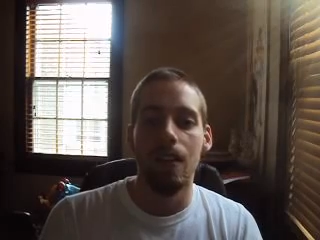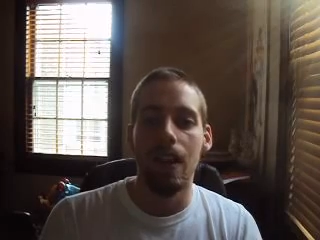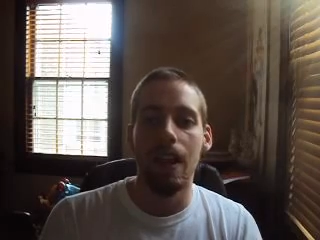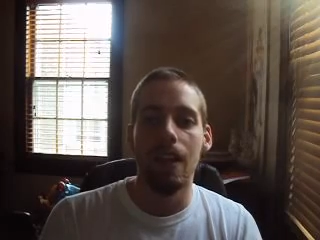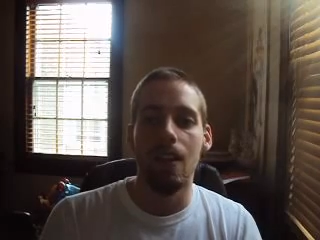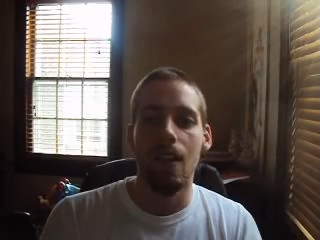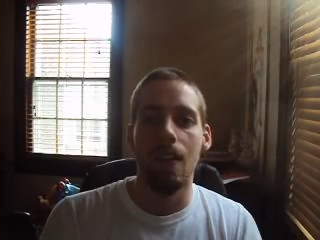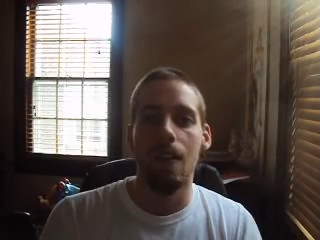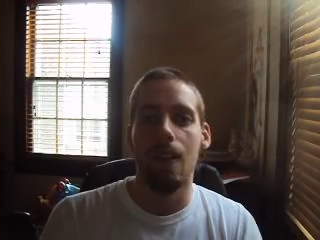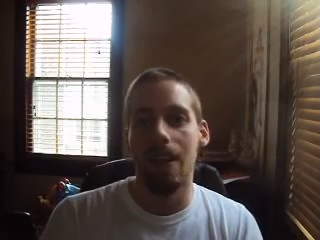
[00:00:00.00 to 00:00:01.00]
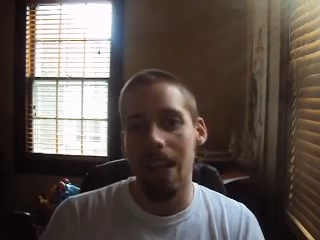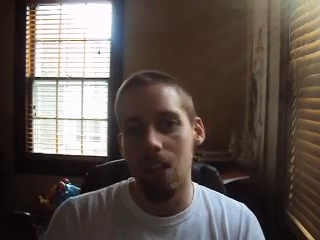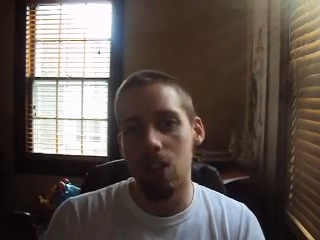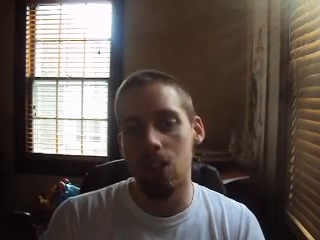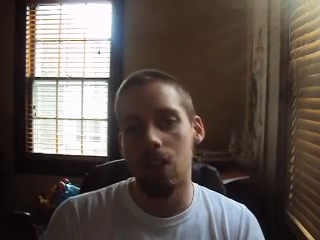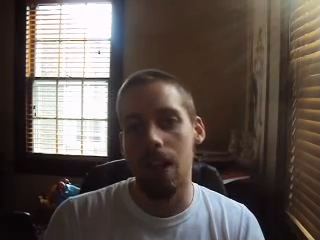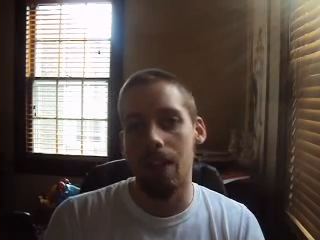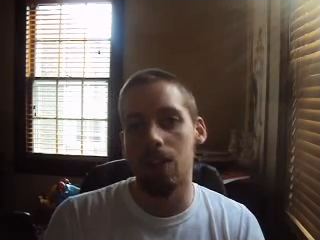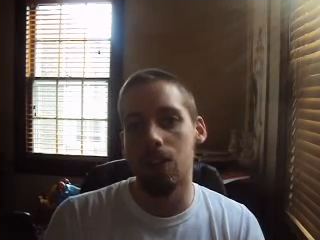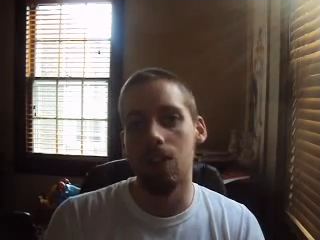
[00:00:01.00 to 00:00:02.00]
that the nature
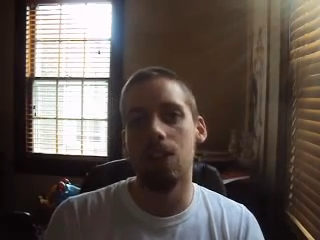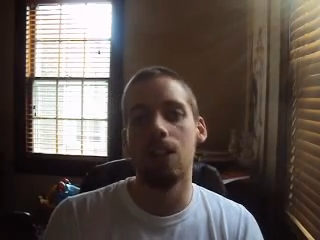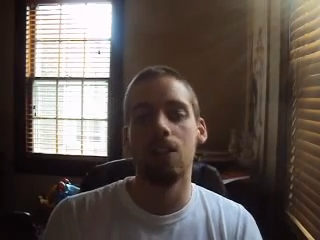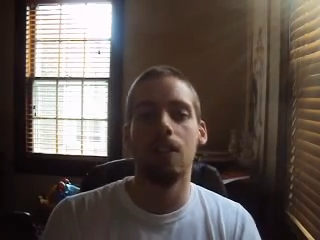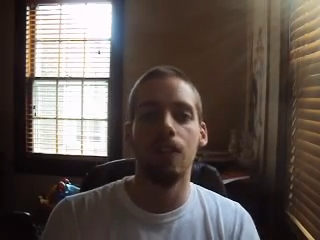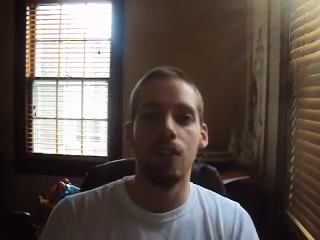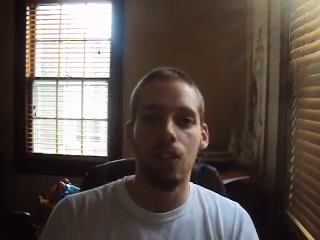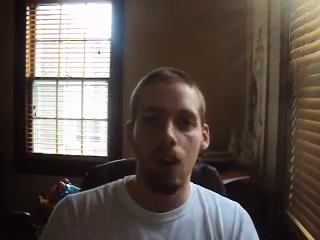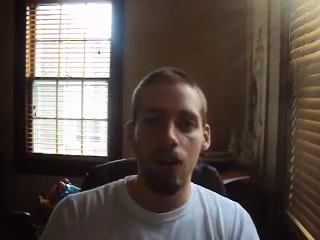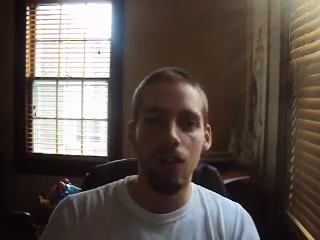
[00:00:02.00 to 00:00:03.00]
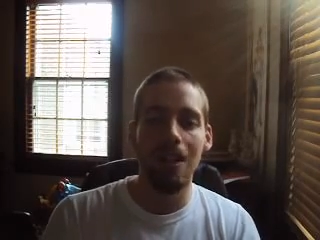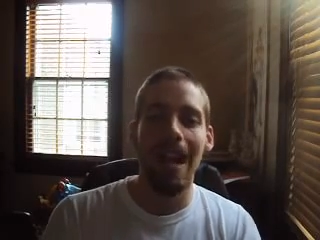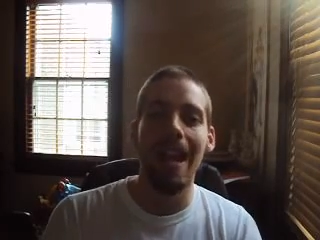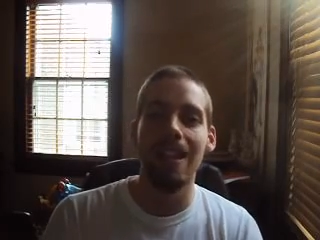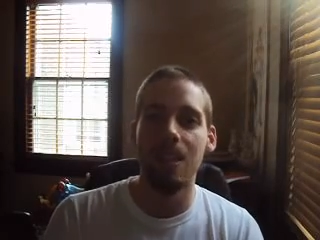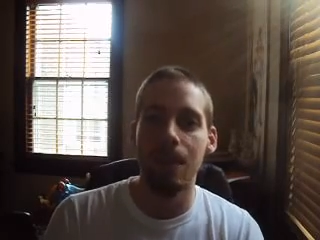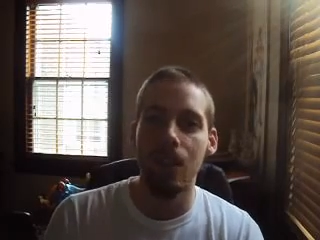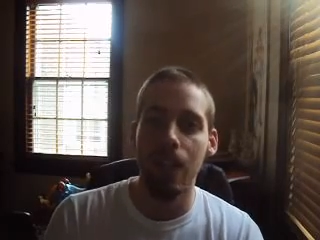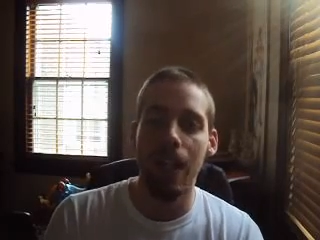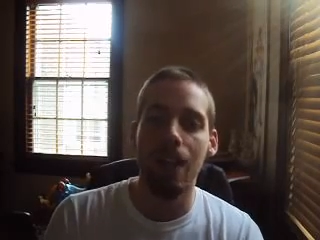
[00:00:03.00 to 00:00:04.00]
and the jurisdiction of these charges has to
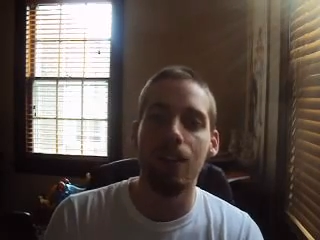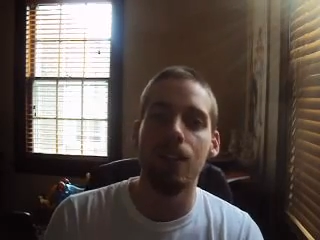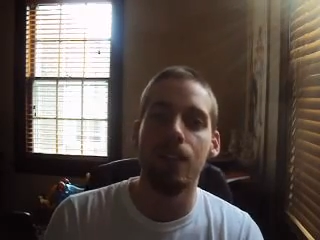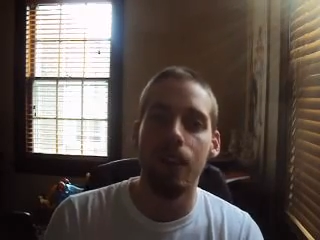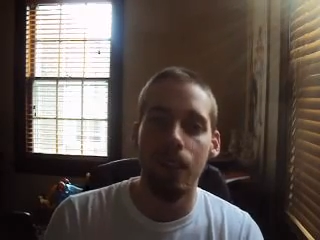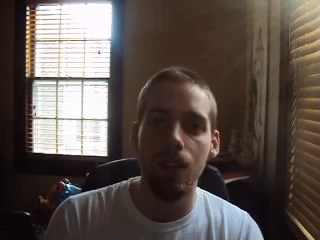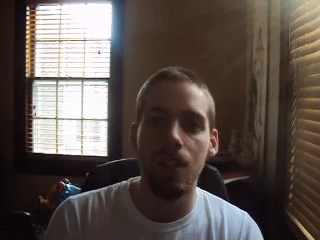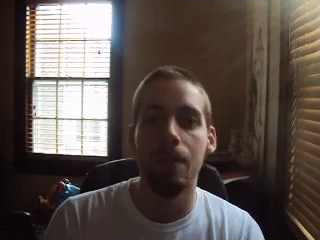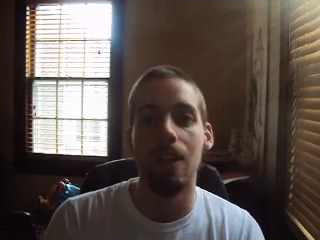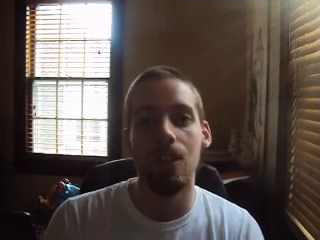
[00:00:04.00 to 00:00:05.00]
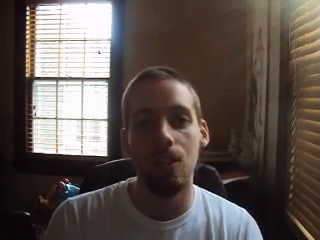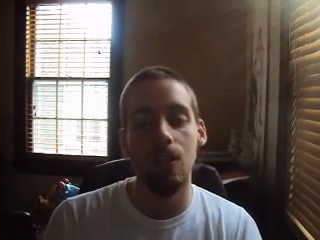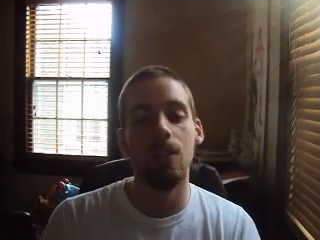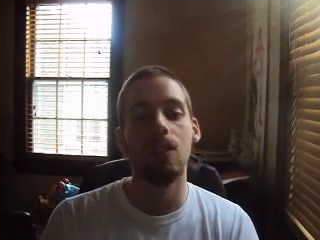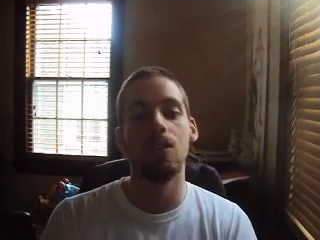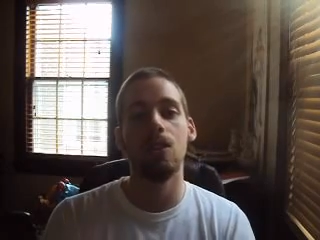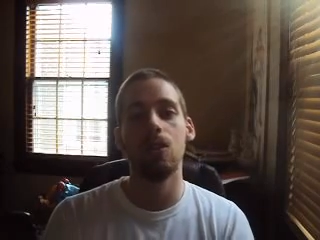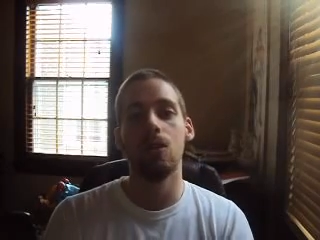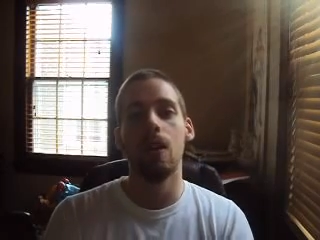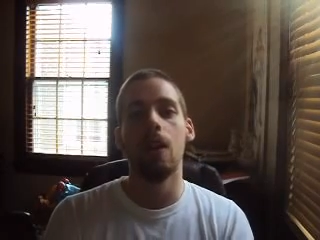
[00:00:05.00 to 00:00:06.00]
be challenged first to make sure that
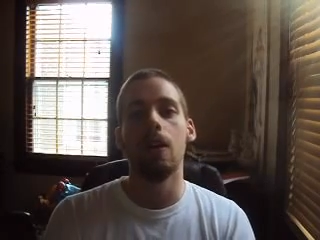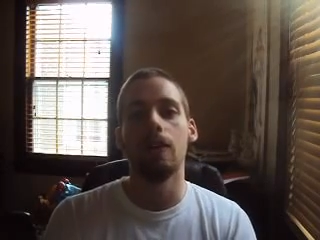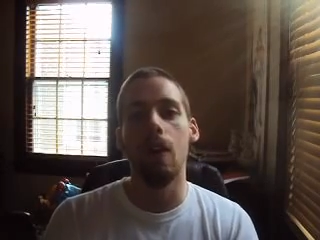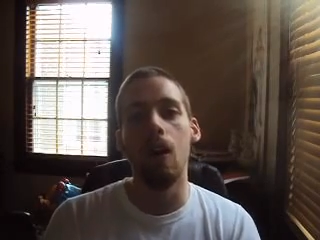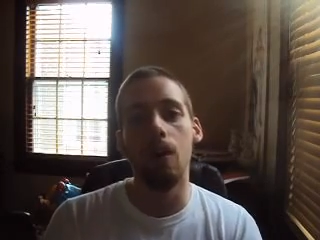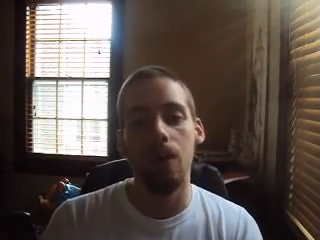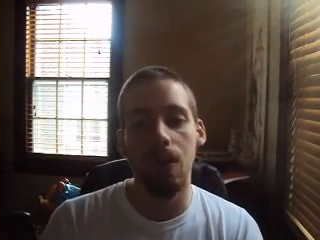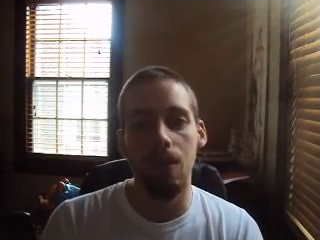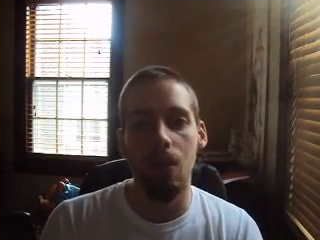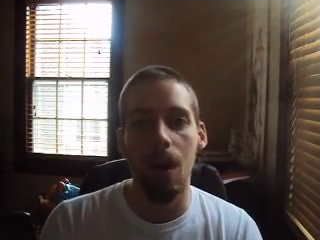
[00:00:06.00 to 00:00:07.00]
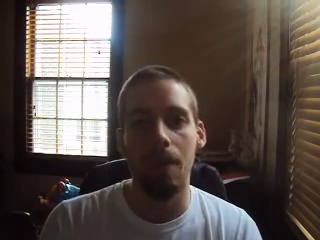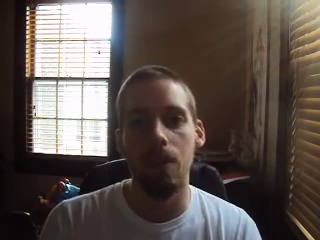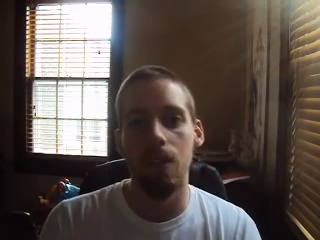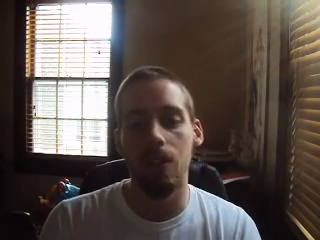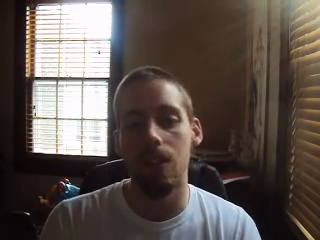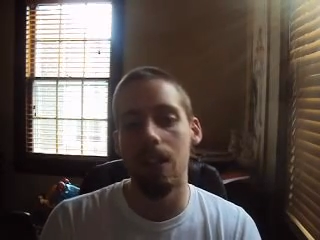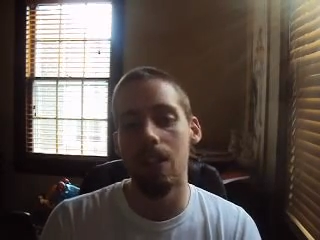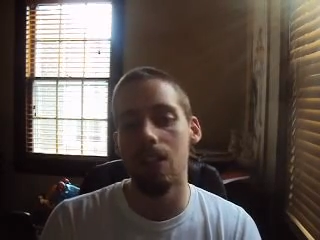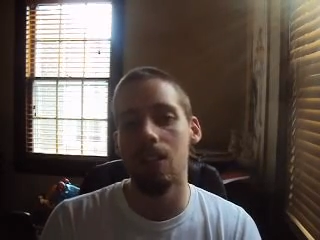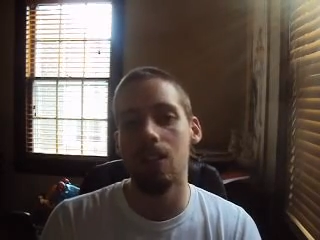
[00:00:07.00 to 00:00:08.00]
you fall within the proper
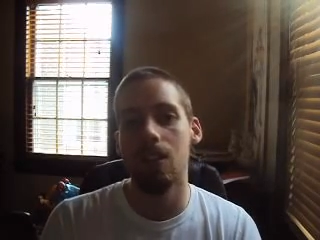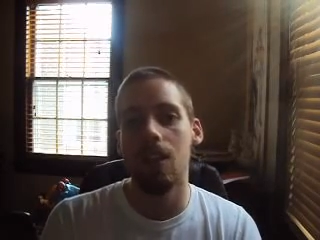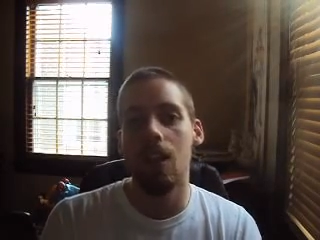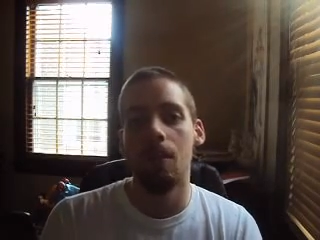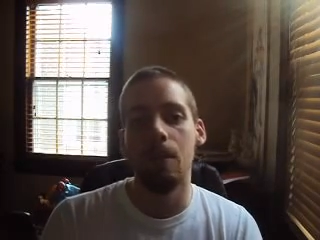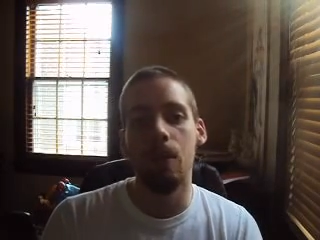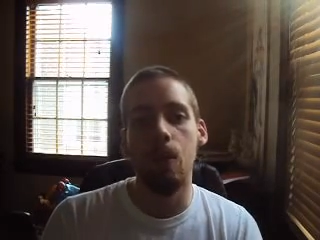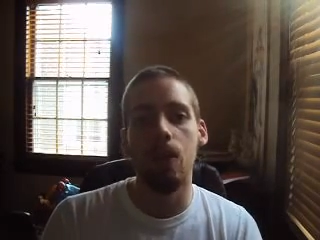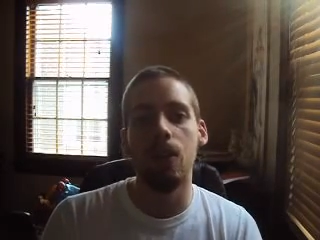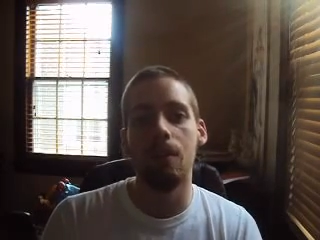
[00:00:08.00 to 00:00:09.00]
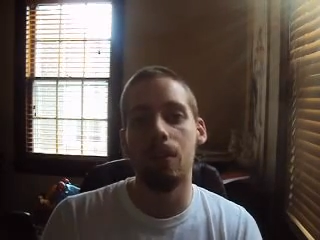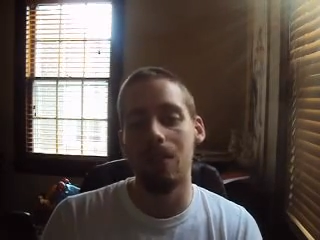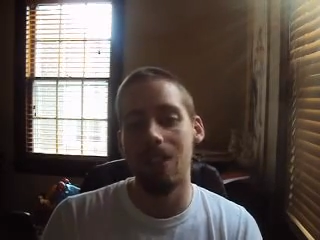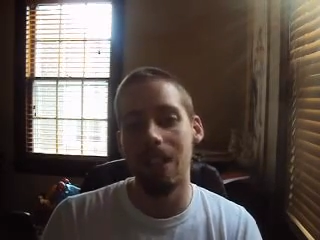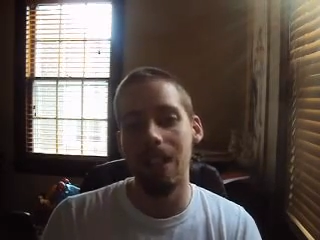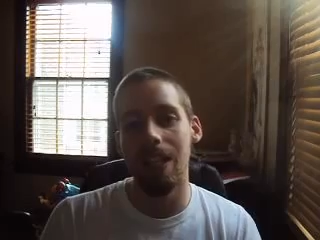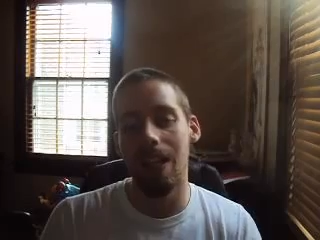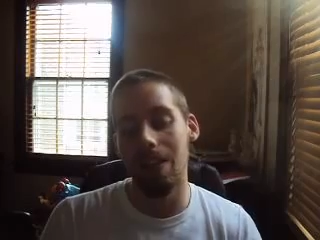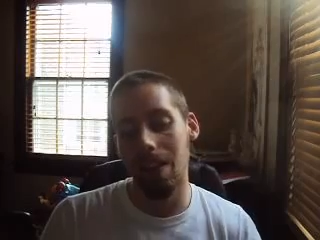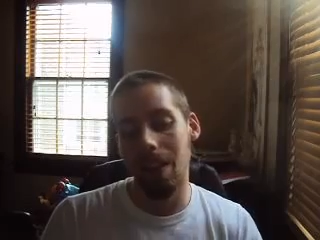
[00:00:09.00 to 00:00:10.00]
jurisdictions before you can proceed.
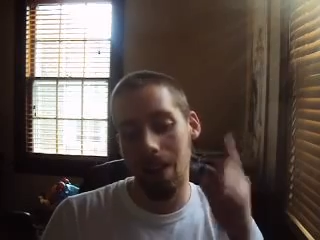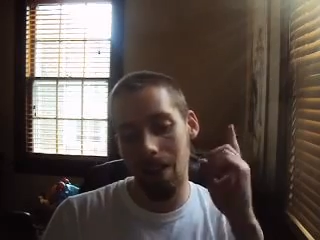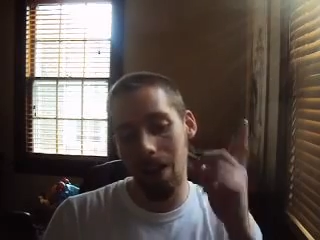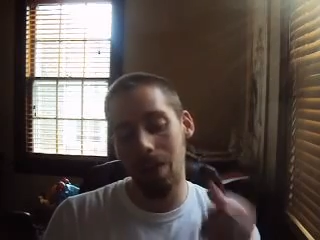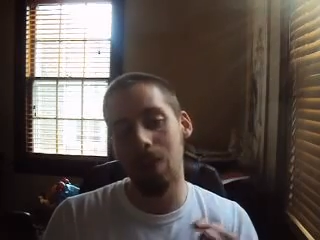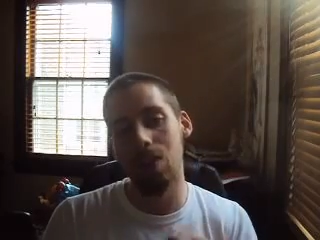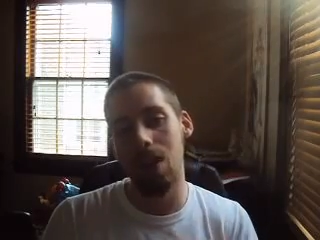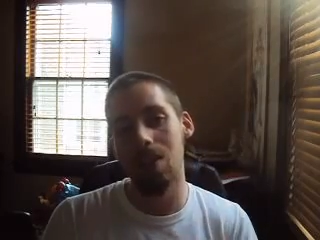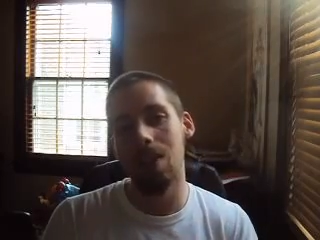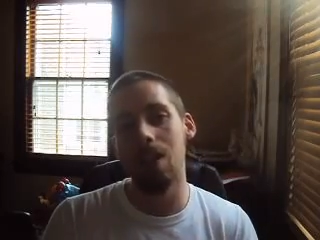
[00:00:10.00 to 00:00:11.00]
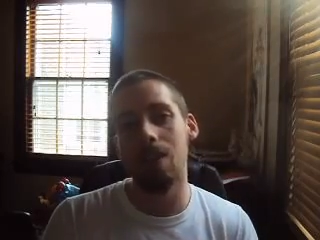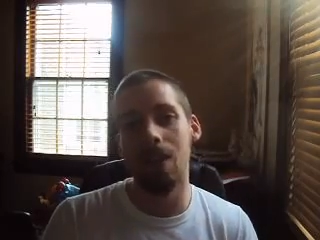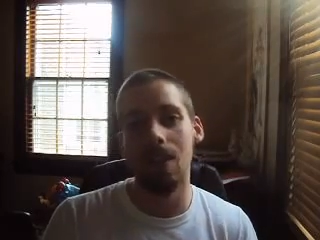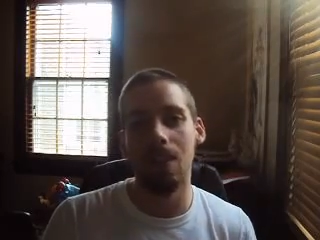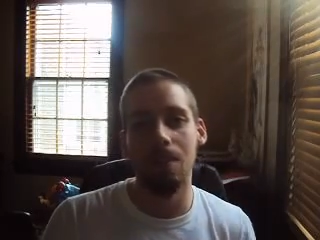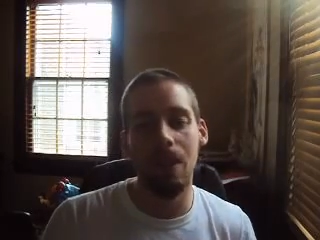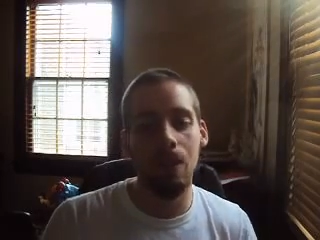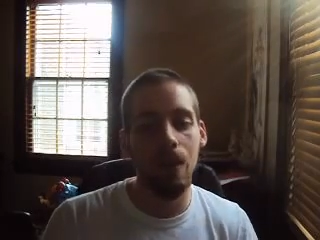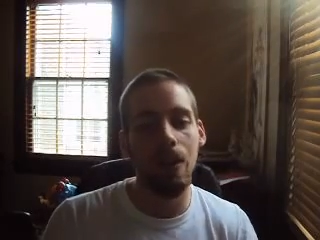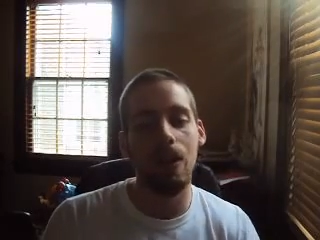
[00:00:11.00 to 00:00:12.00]
And that right there is another thing, is be
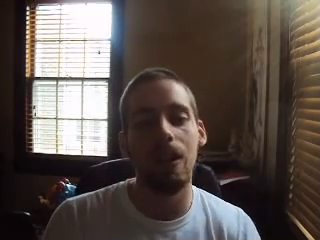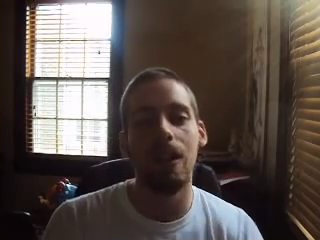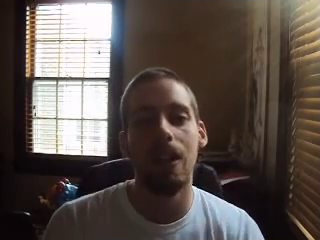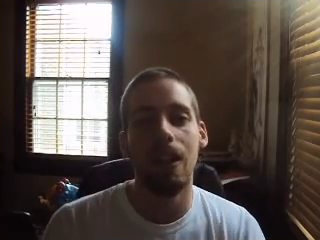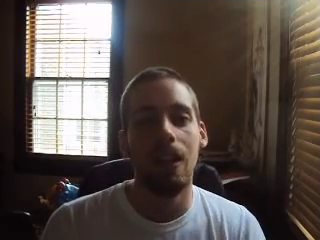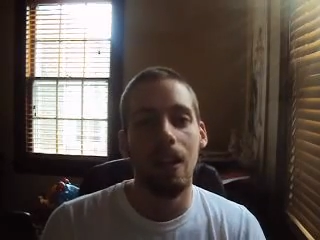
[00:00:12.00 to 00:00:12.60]
weary